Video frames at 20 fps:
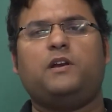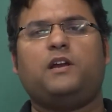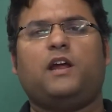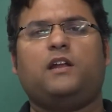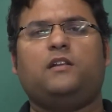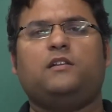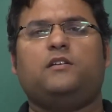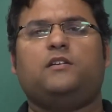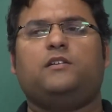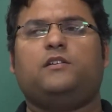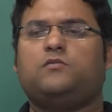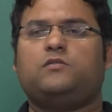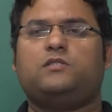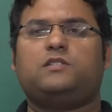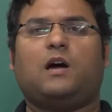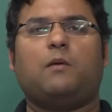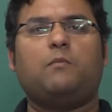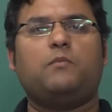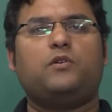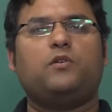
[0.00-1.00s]
and the
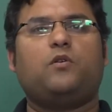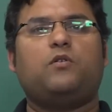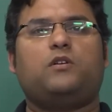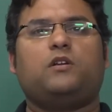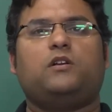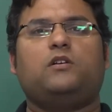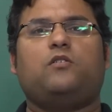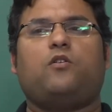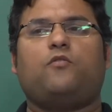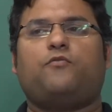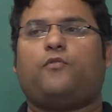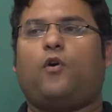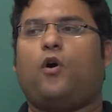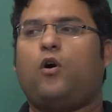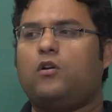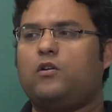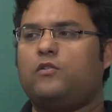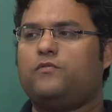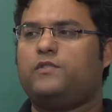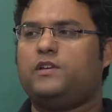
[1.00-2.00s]
sum total of
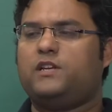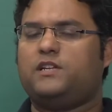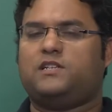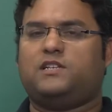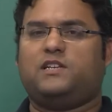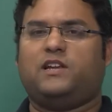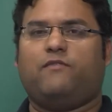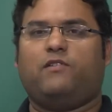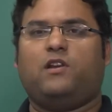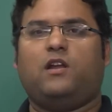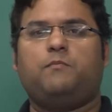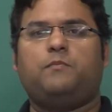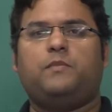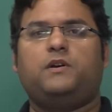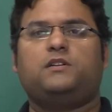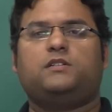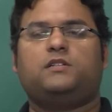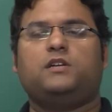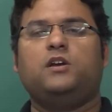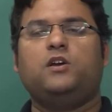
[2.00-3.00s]
all of these
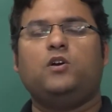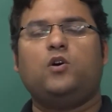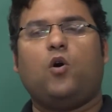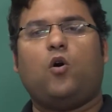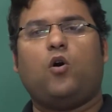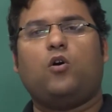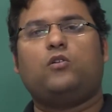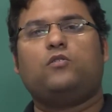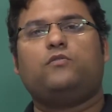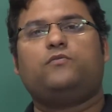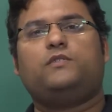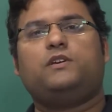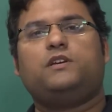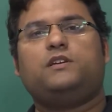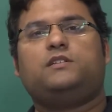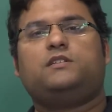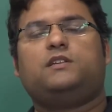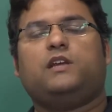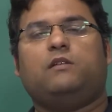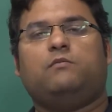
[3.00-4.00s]
developments, all of
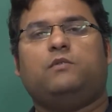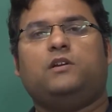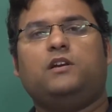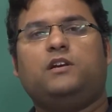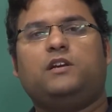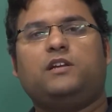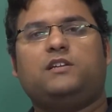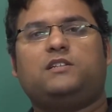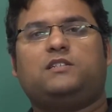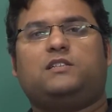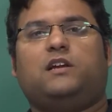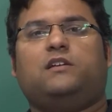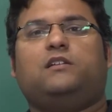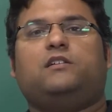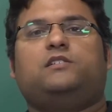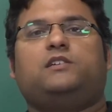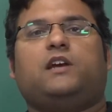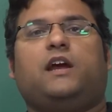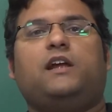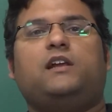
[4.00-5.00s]
these abilities that the
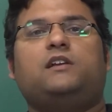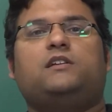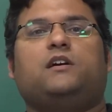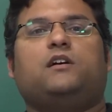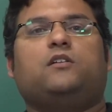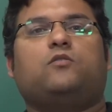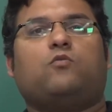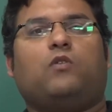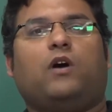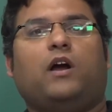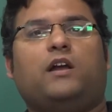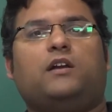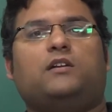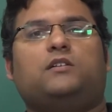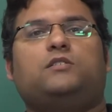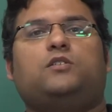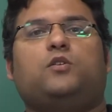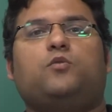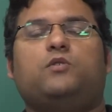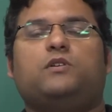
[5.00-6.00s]
child acquires
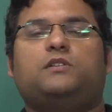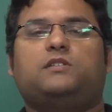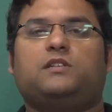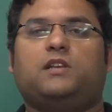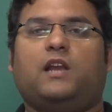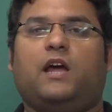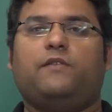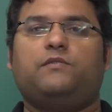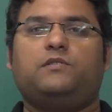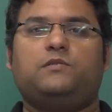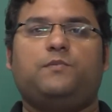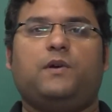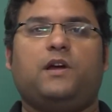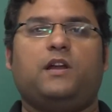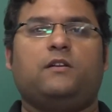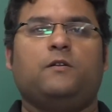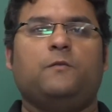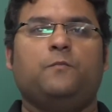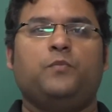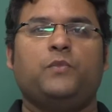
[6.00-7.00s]
through its
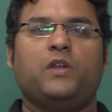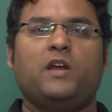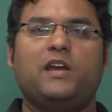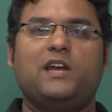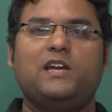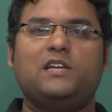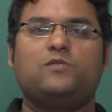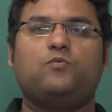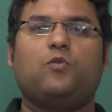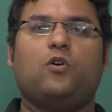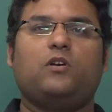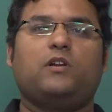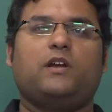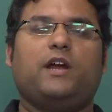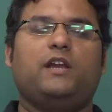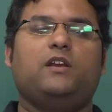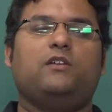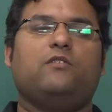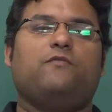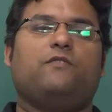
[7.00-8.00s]
lifespan is what
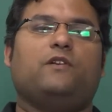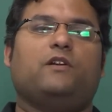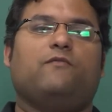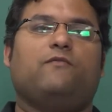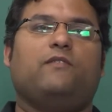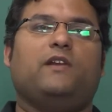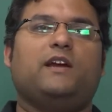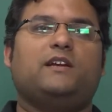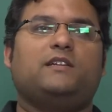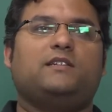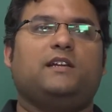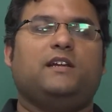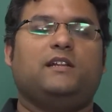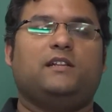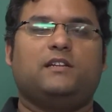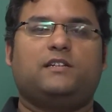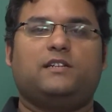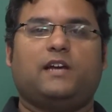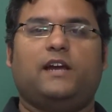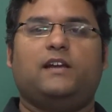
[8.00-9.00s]
kind of reflects in
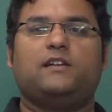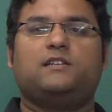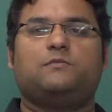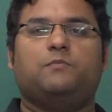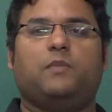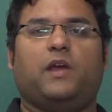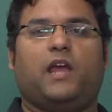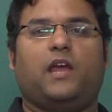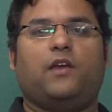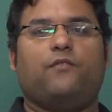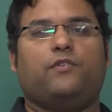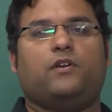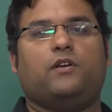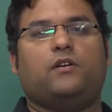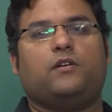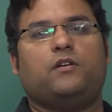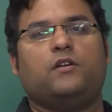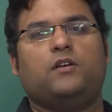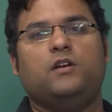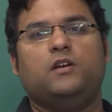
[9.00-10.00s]
the child's
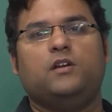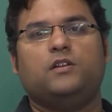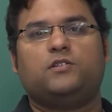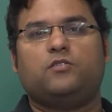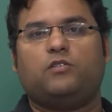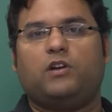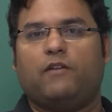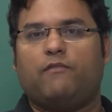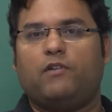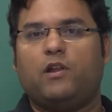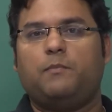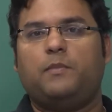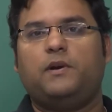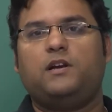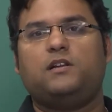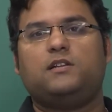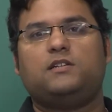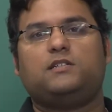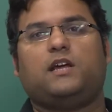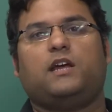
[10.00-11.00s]
behavior. So,
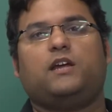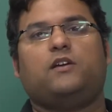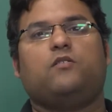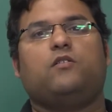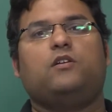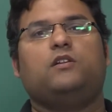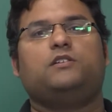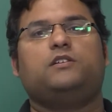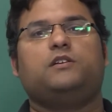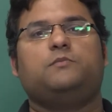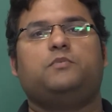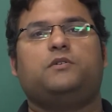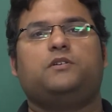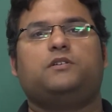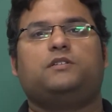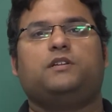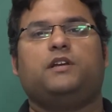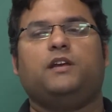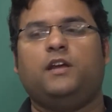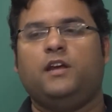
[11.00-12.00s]
developmental psychology per
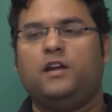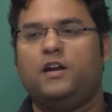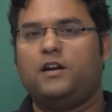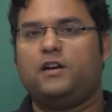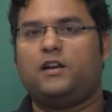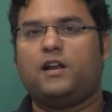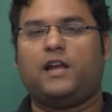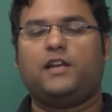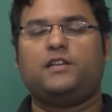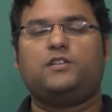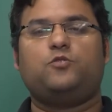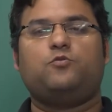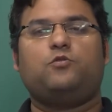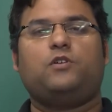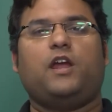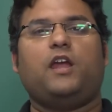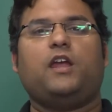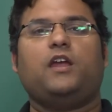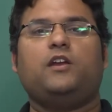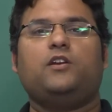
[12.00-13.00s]
se tries to
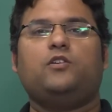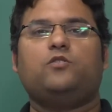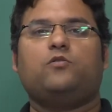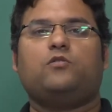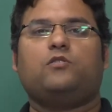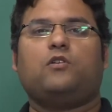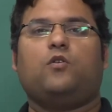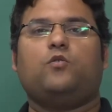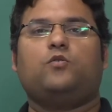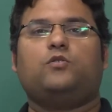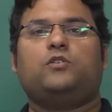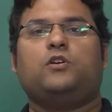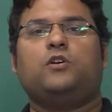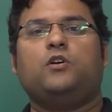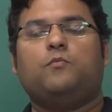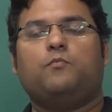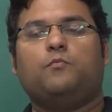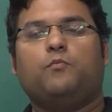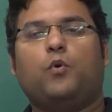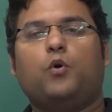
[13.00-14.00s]
take into account
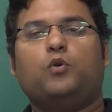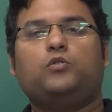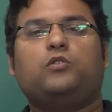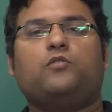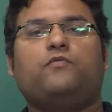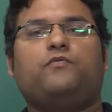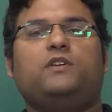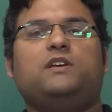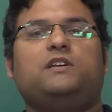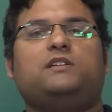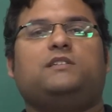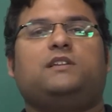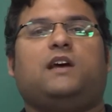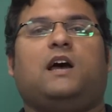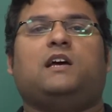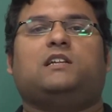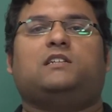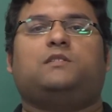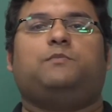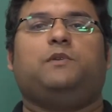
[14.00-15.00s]
both of these
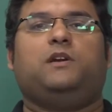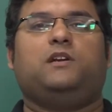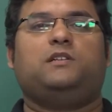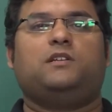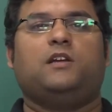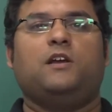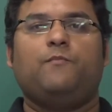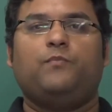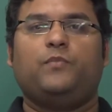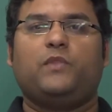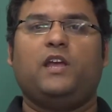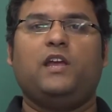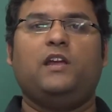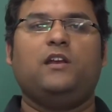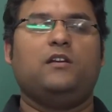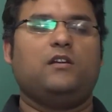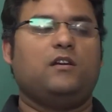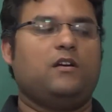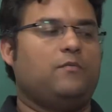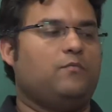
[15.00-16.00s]
aspects
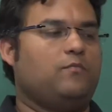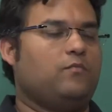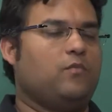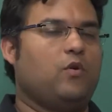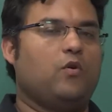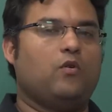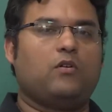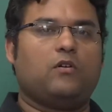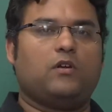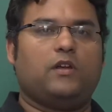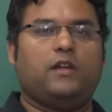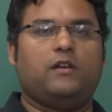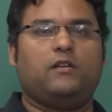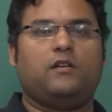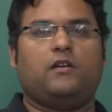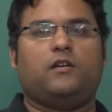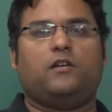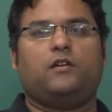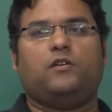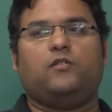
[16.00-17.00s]
in a more in
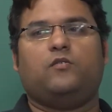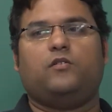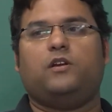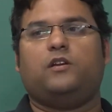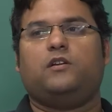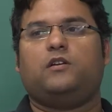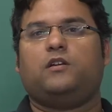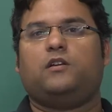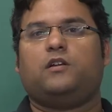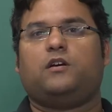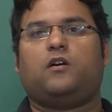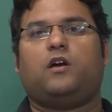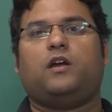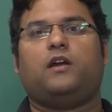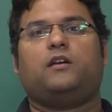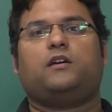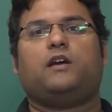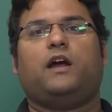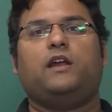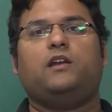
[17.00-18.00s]

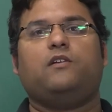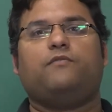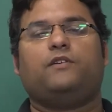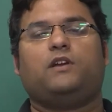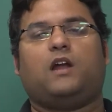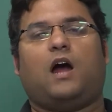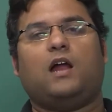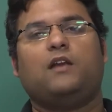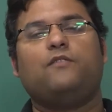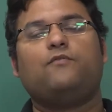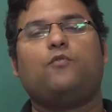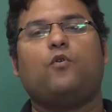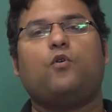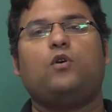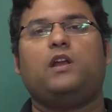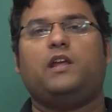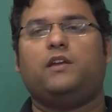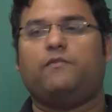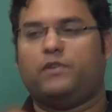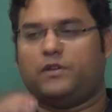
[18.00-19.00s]
a kind of an
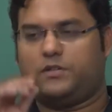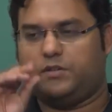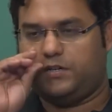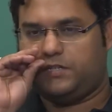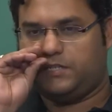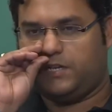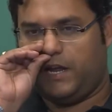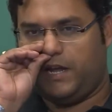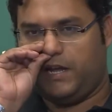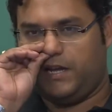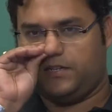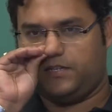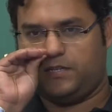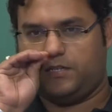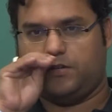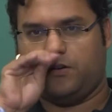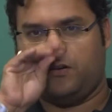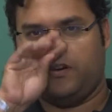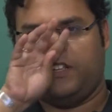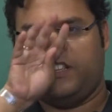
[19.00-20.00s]
unfolding way. So, it is like a
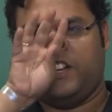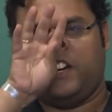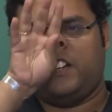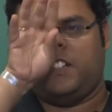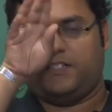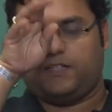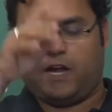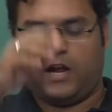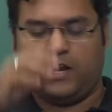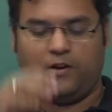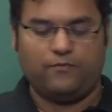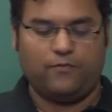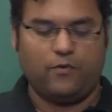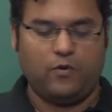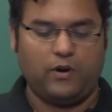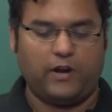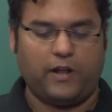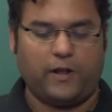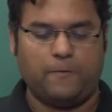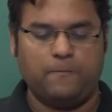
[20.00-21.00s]
story that is
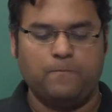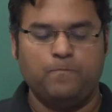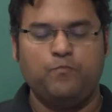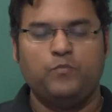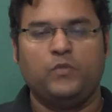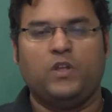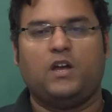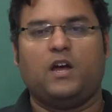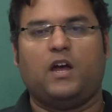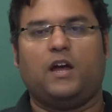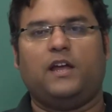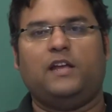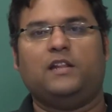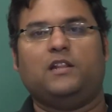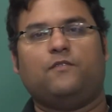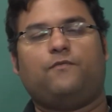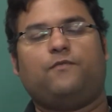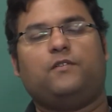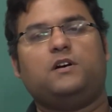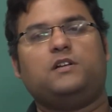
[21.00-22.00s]
unfolding. In
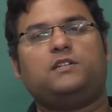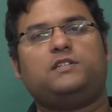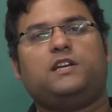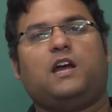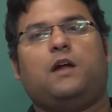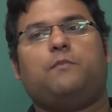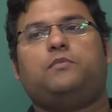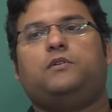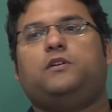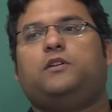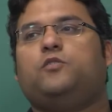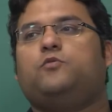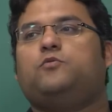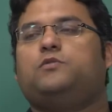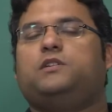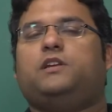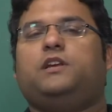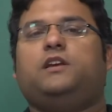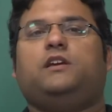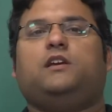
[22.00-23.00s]
the first chapter you
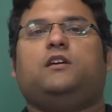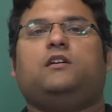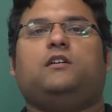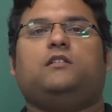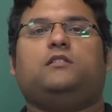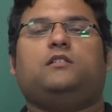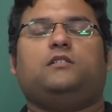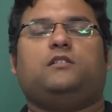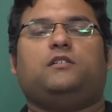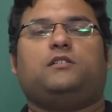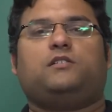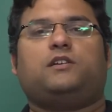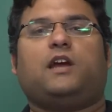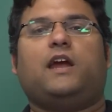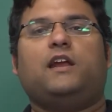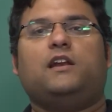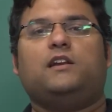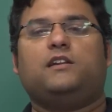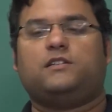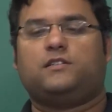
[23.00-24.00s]
see that the
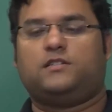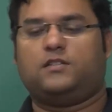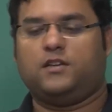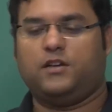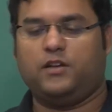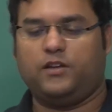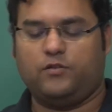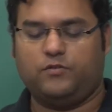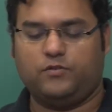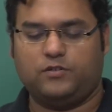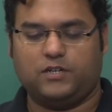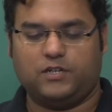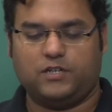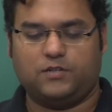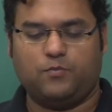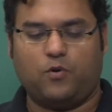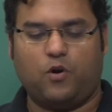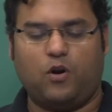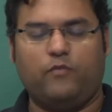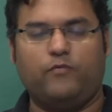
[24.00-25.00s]
child is just
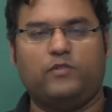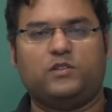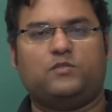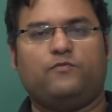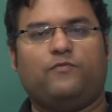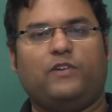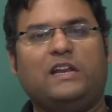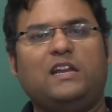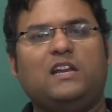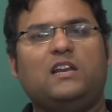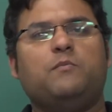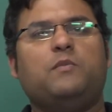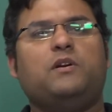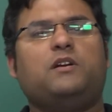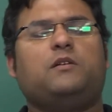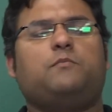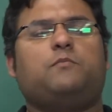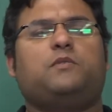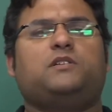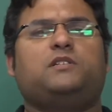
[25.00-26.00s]
born with very
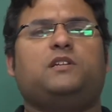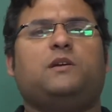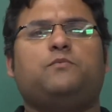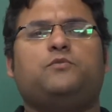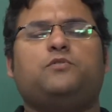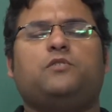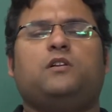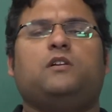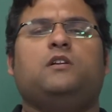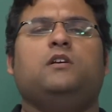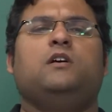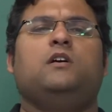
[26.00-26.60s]
limited perceptual